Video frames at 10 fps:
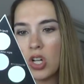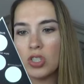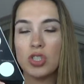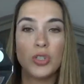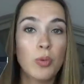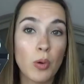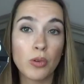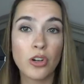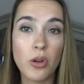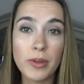
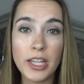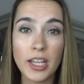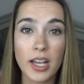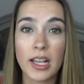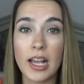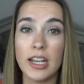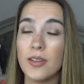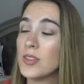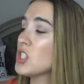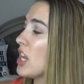duochrome kind
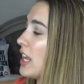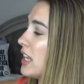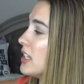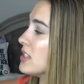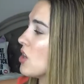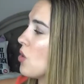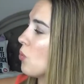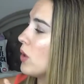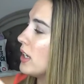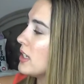of shades.
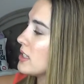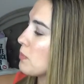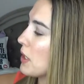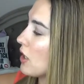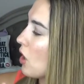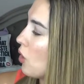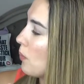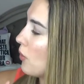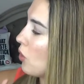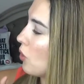One is pink
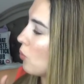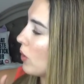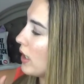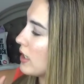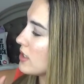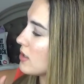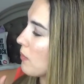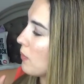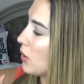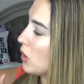opal, one is
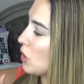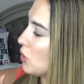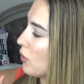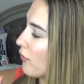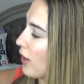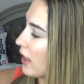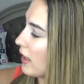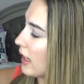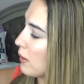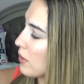blue
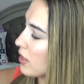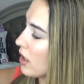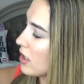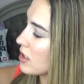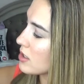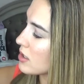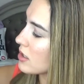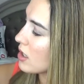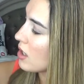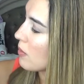violet amethyst,